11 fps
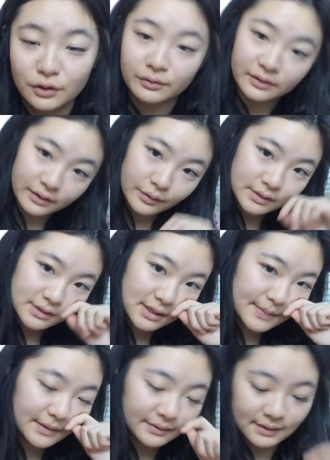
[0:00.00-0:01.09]
don't really know what to
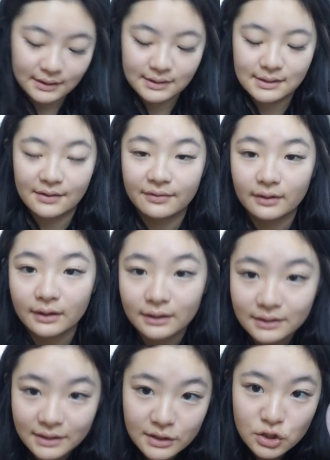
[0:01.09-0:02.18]
say about this. I feel like
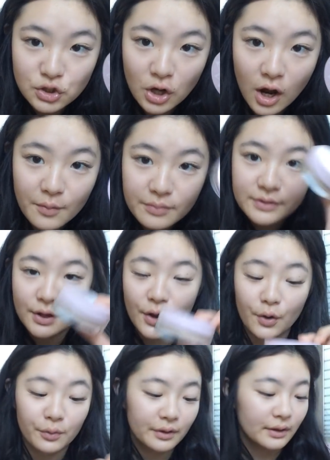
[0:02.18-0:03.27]
it did its job,
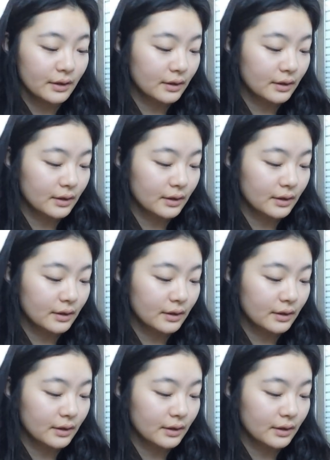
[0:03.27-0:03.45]
so